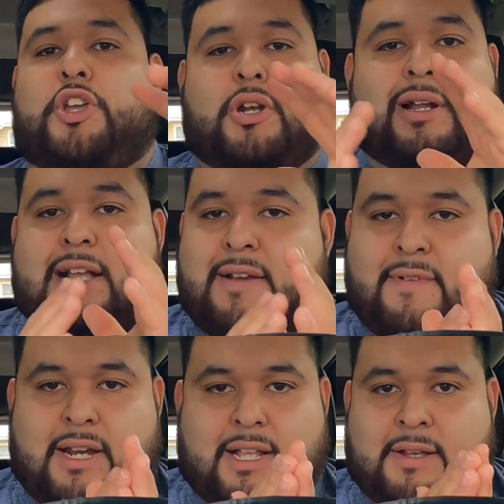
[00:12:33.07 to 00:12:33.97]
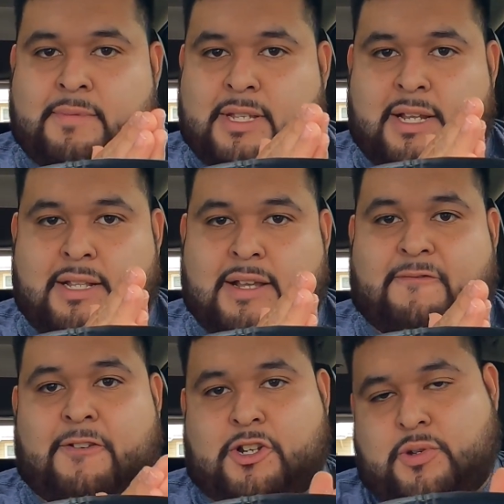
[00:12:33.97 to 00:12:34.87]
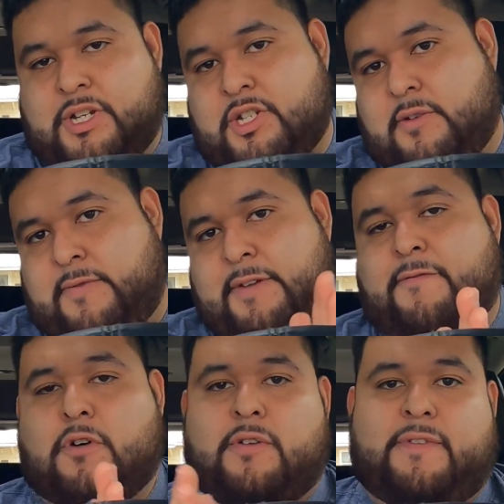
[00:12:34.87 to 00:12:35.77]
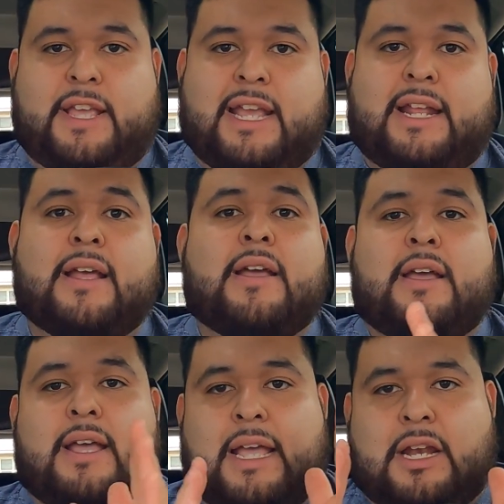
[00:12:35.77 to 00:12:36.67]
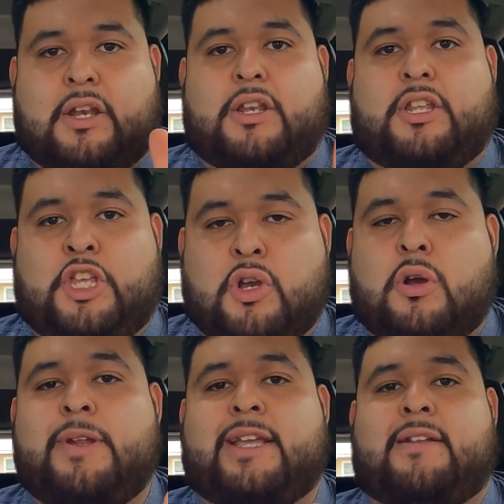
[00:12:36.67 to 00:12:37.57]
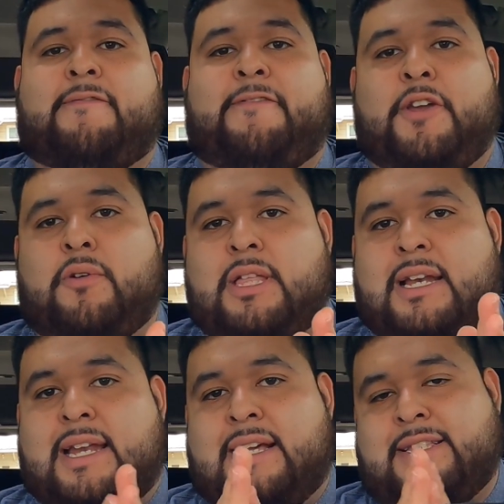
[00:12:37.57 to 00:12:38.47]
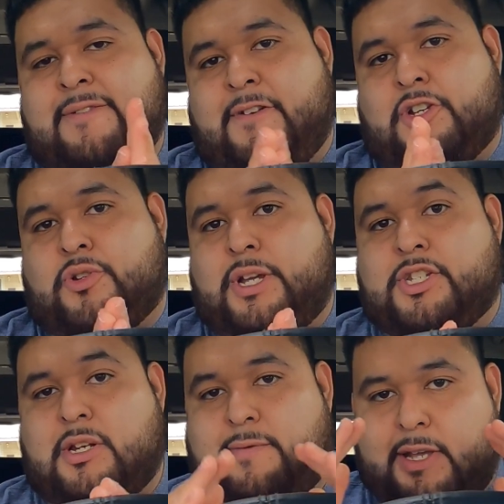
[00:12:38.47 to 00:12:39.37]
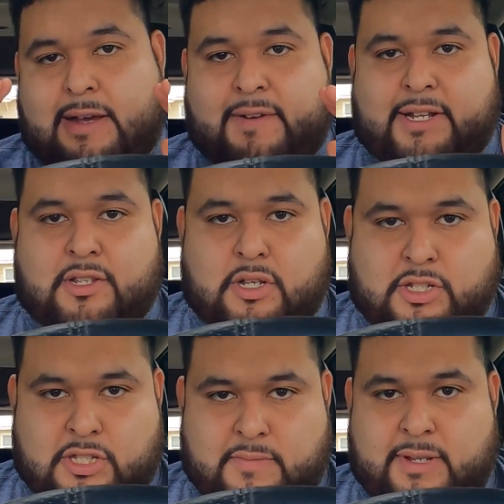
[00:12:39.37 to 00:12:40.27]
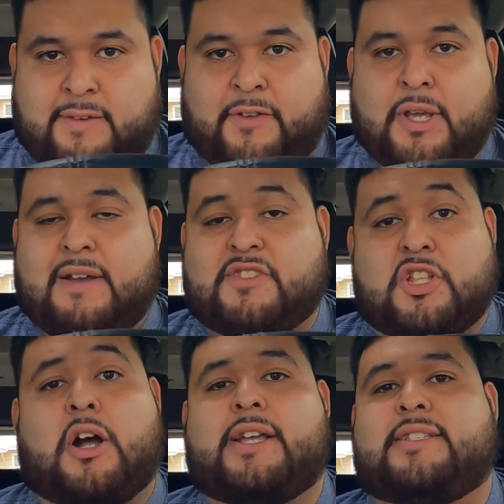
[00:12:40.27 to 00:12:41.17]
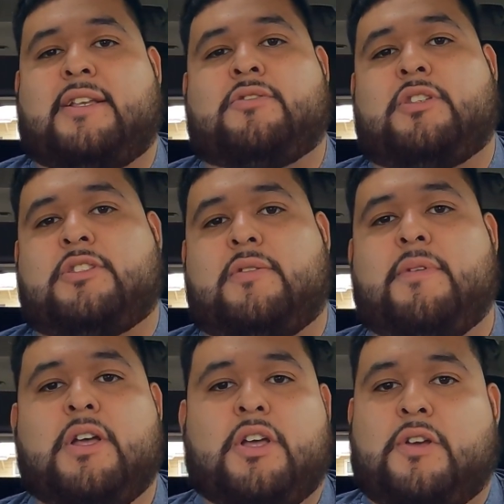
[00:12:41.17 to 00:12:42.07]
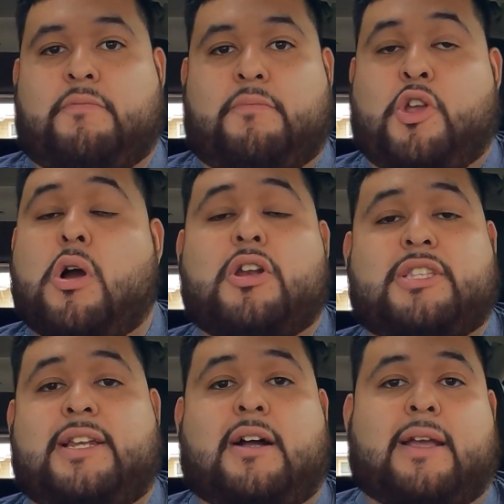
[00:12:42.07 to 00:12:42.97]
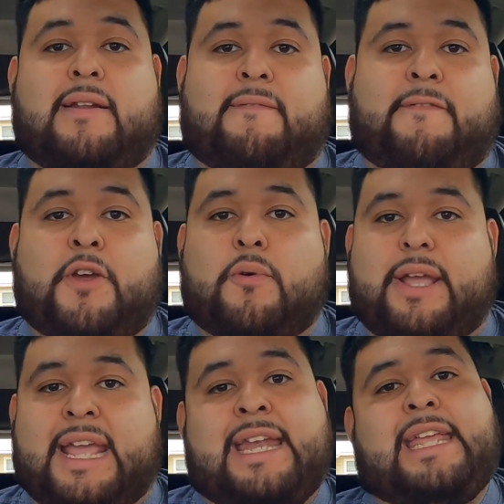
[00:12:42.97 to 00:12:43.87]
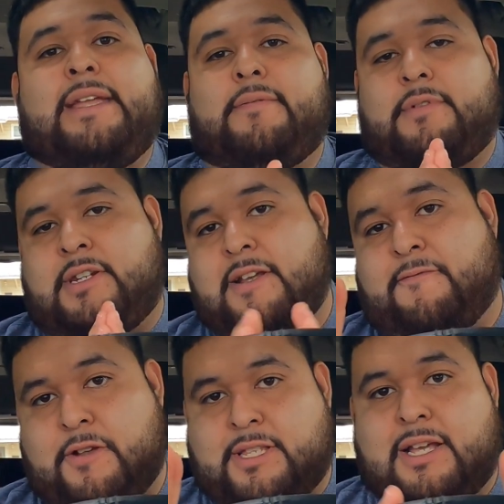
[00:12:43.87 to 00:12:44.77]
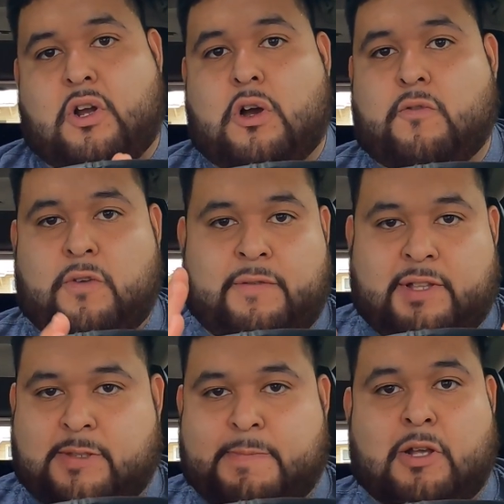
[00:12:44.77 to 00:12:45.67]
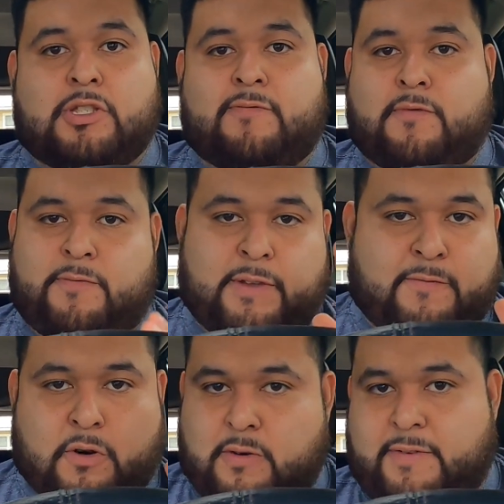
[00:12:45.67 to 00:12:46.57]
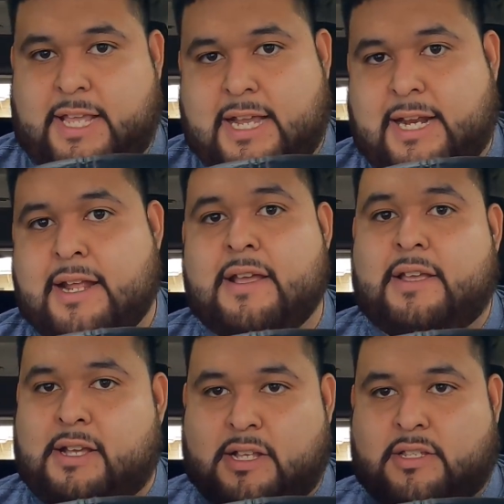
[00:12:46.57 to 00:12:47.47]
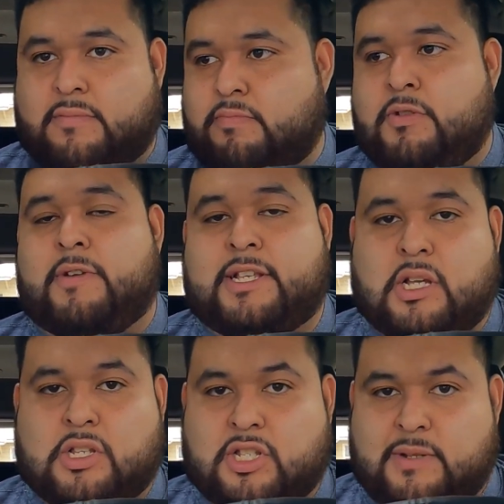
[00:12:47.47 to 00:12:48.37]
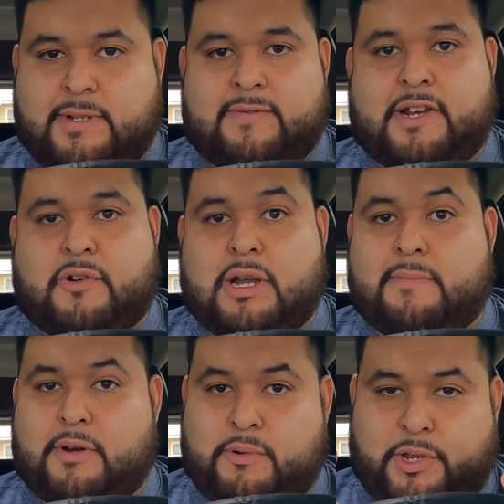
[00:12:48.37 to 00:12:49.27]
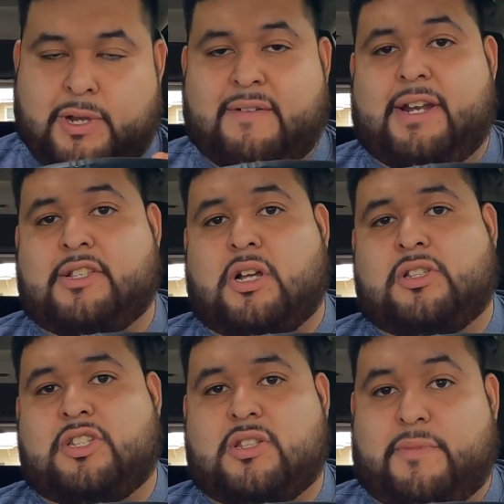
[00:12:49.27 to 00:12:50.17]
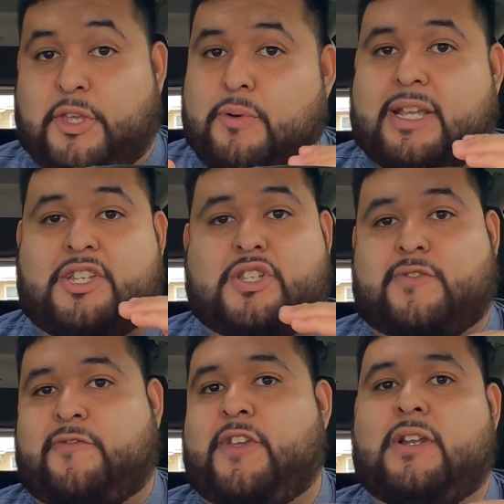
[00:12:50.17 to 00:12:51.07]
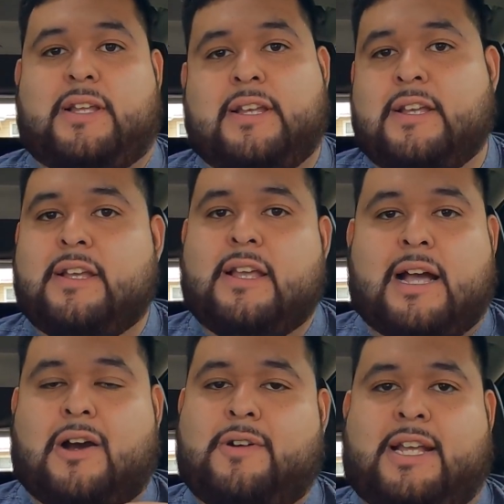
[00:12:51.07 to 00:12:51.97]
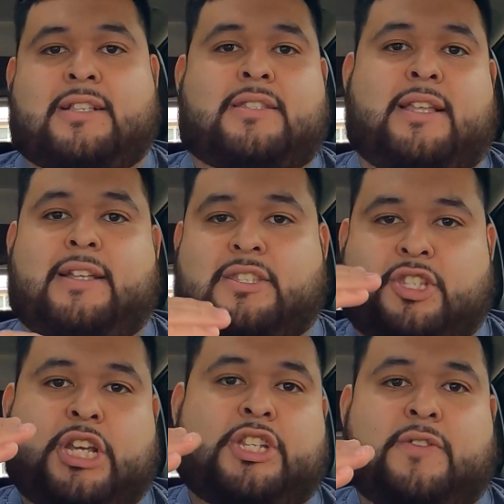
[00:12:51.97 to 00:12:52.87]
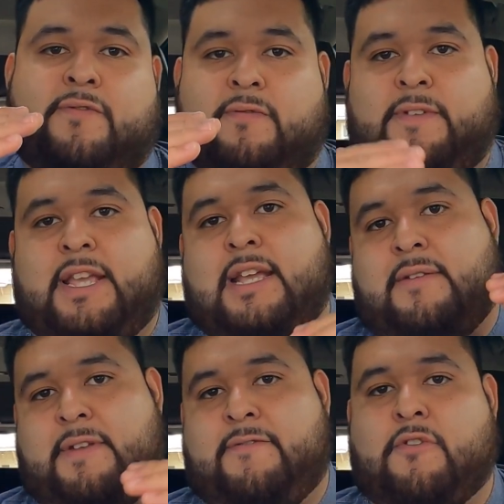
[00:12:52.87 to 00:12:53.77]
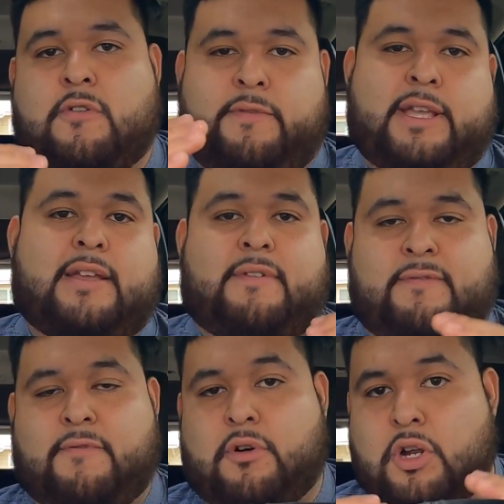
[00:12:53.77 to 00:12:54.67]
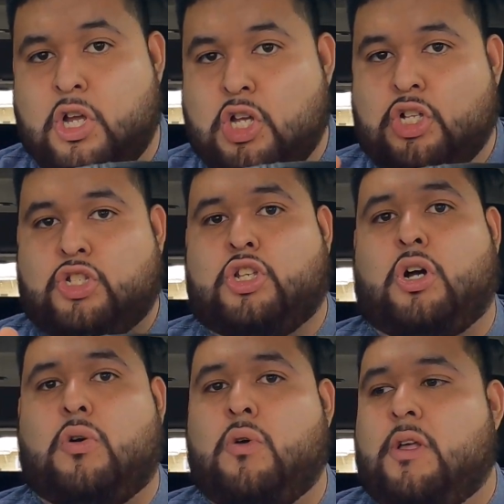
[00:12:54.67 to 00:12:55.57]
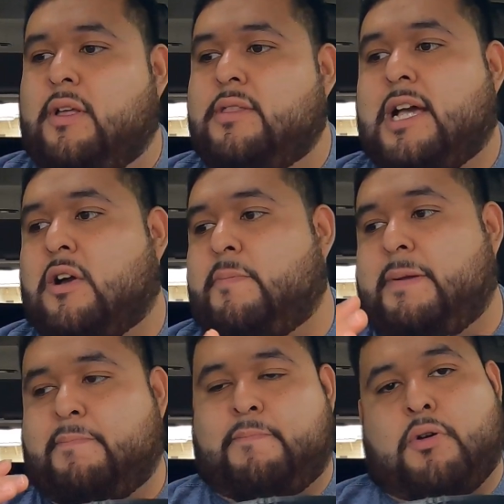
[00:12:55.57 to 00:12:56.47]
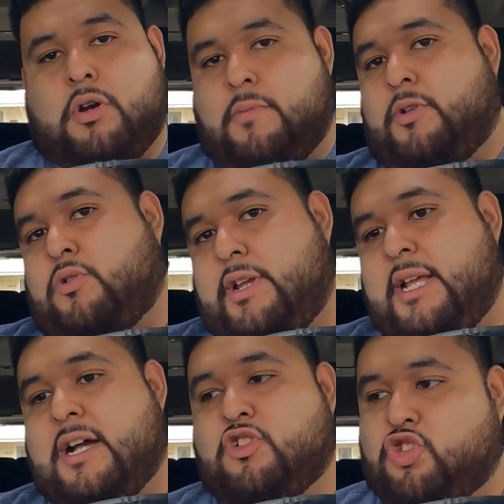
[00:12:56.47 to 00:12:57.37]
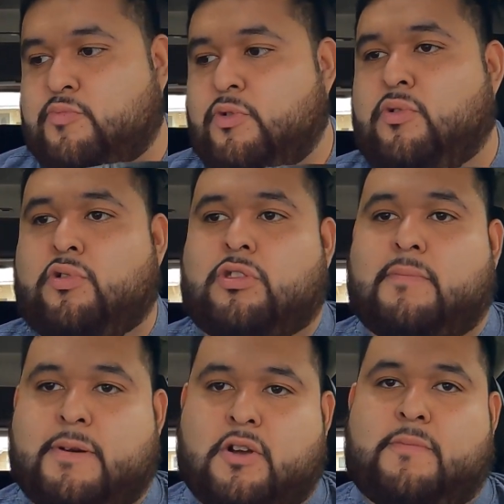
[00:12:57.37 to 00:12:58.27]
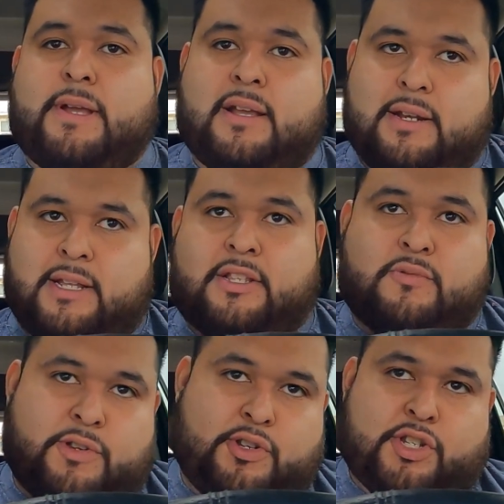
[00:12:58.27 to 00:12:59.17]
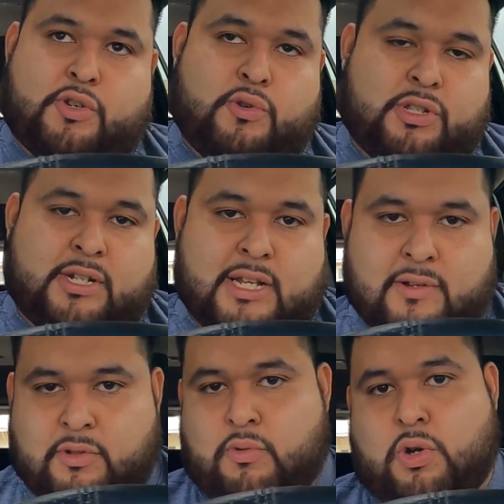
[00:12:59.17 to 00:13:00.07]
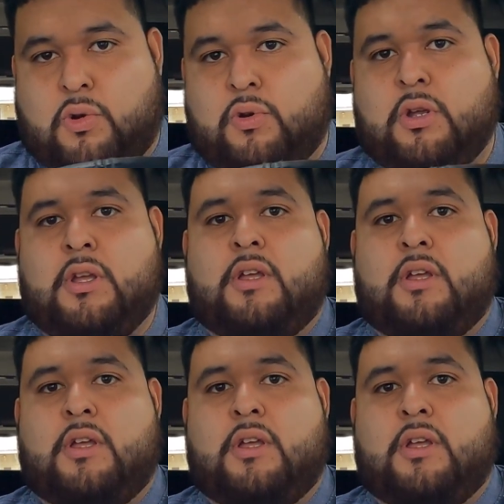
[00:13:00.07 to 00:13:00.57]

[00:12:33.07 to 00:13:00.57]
You're not having, like I'm saying, that fluctuation of V4 to V8. And you're only gonna feel that nasty fluctuation if you have an exhaust system. If you have stock exhaust system, you're honestly not gonna feel any difference at all if it's bouncing from V4 to V8, because the exhaust system is very quiet. But when you have an exhaust system, you can just feel it, how nasty it's changing from V8, V4, V8, V4. So that would be pro number 3, how smooth the power band is when you're just cruising down the road.